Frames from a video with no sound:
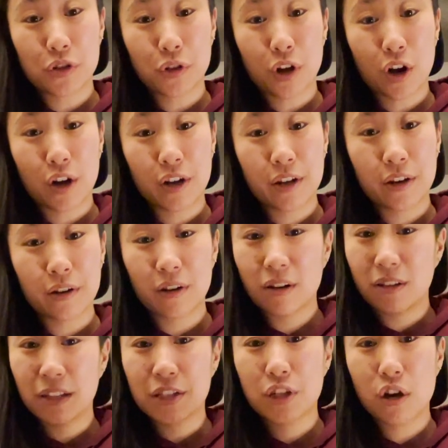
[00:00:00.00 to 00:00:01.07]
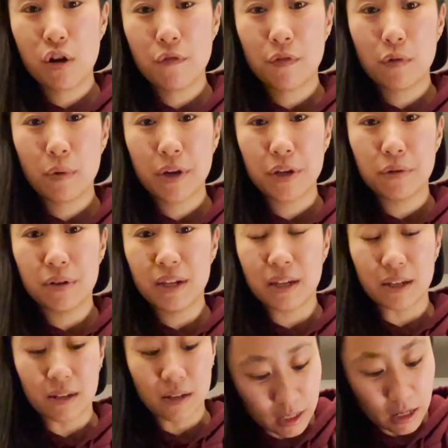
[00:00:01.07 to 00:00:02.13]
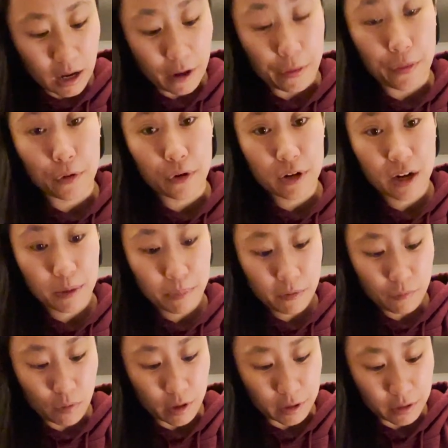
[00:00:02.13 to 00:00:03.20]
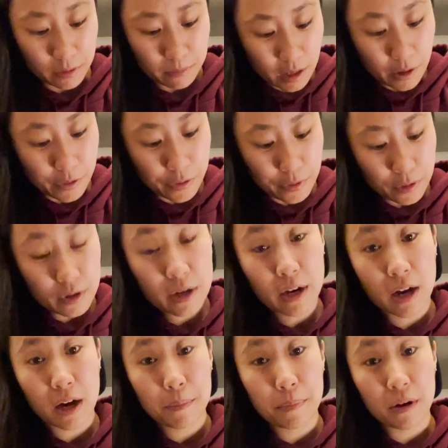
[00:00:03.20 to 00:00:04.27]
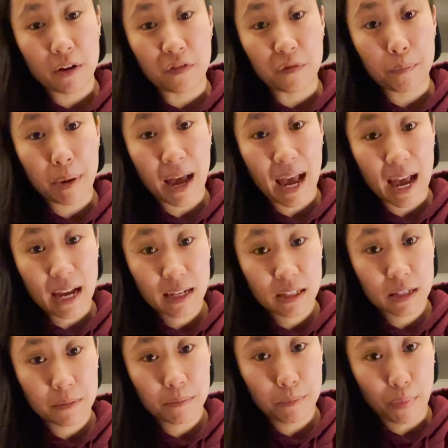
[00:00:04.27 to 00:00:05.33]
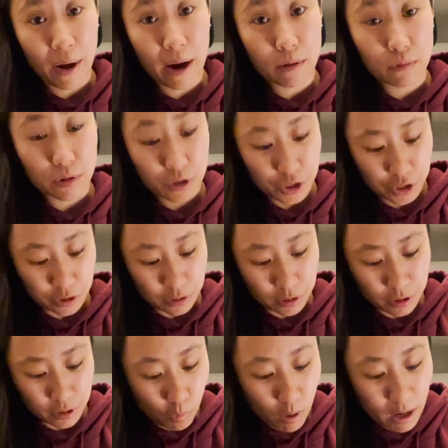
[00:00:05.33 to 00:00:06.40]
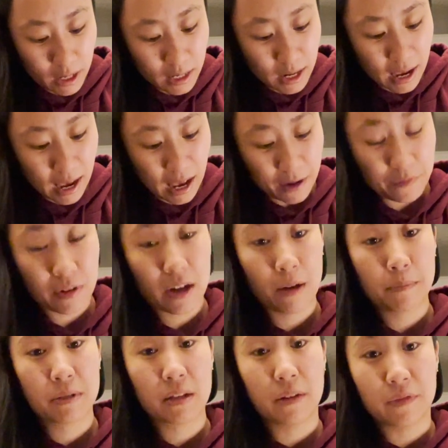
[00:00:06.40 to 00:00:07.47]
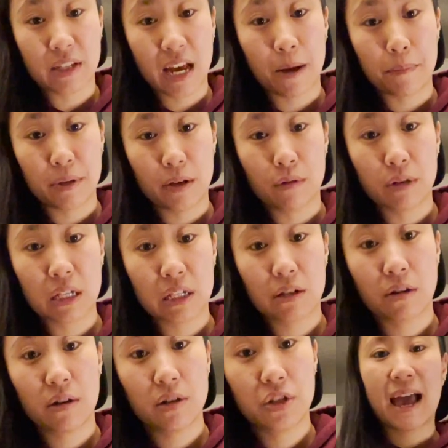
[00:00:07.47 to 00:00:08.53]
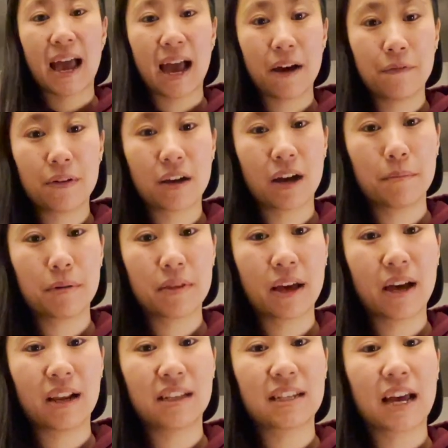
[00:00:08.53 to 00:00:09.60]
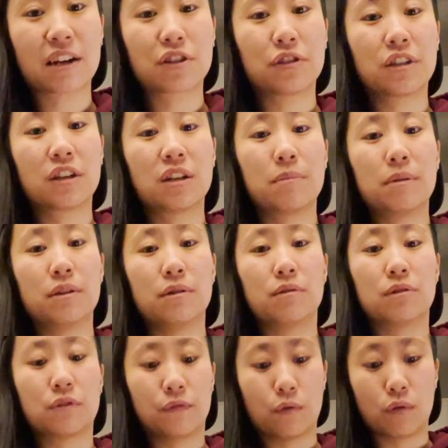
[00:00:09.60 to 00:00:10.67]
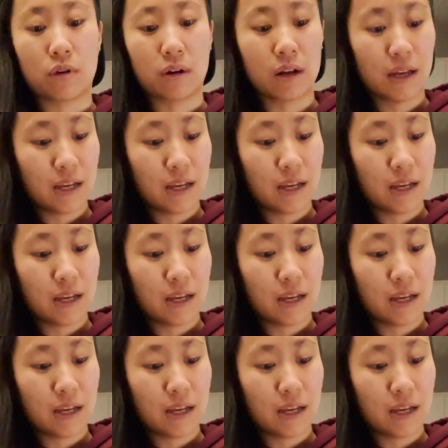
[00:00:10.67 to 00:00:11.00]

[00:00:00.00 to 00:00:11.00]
card here. Let's go over what you need. A 1/3 cup of water, a 1/3 cup of packed brown sugar, 1.5 cups of tapioca starch. Half a cup of that is actually gonna be used for